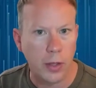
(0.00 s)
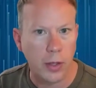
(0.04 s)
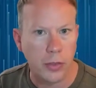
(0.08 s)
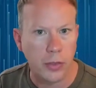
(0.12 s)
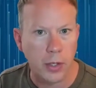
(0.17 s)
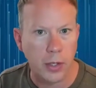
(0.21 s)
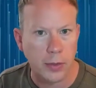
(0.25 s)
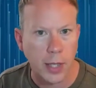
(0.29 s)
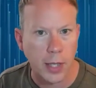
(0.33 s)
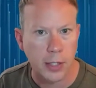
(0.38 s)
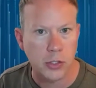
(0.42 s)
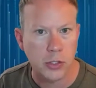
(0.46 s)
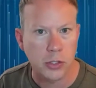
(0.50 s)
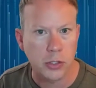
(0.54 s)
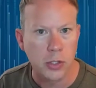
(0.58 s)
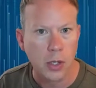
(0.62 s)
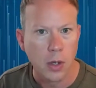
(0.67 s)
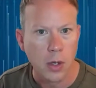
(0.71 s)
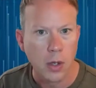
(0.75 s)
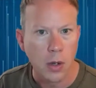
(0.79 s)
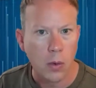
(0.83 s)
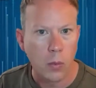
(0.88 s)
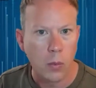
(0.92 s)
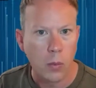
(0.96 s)
I think that's
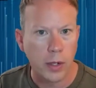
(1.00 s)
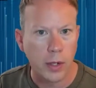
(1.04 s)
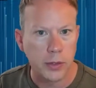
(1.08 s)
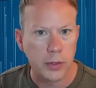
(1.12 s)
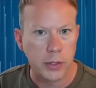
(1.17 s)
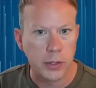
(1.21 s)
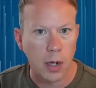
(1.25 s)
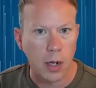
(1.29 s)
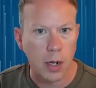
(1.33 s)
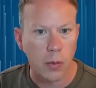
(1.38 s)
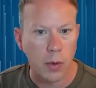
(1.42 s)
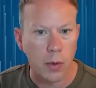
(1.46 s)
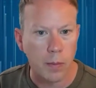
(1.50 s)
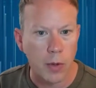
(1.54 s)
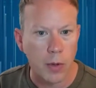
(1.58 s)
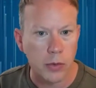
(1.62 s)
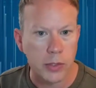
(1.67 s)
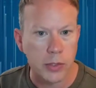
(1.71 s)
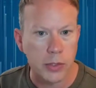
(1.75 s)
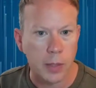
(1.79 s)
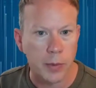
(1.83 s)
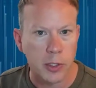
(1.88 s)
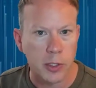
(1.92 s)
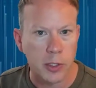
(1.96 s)
what
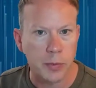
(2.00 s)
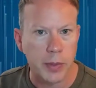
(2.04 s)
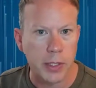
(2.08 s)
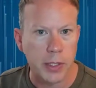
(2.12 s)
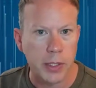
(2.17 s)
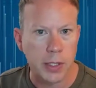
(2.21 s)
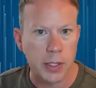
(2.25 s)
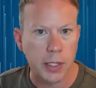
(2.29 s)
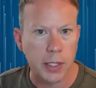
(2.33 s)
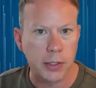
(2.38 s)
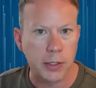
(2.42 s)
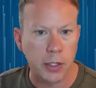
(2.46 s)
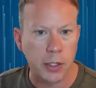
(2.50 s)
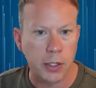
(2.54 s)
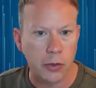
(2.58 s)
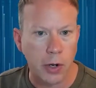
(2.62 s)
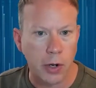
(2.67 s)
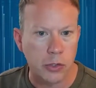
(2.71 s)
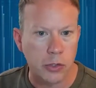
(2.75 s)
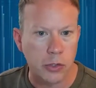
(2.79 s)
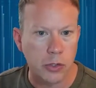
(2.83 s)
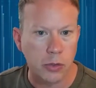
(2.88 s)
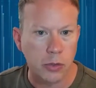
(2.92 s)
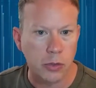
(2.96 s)
most MSPs and IT
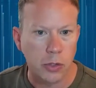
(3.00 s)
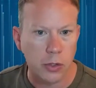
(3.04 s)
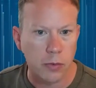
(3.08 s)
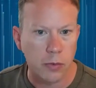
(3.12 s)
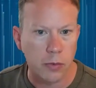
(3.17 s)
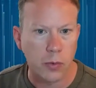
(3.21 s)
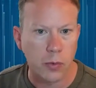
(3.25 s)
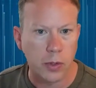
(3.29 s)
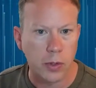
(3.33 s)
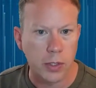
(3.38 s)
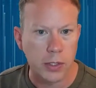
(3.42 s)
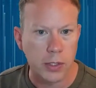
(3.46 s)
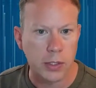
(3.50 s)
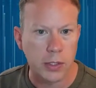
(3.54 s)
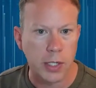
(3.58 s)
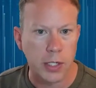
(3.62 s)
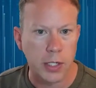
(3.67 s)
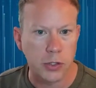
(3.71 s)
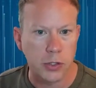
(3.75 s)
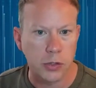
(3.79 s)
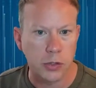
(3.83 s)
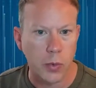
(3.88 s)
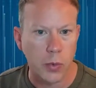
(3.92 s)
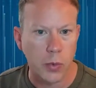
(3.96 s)
integrators are looking for these
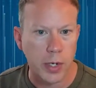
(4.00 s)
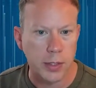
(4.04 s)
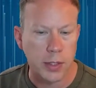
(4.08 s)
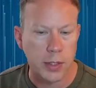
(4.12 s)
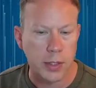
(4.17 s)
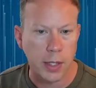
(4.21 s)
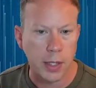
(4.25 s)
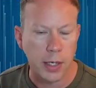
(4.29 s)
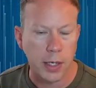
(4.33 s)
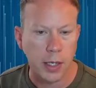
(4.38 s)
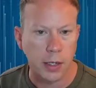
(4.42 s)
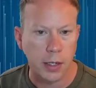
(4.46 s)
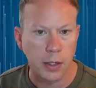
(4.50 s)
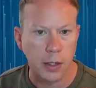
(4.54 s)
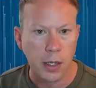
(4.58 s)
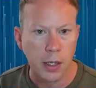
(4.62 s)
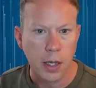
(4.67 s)
days, is ways that they can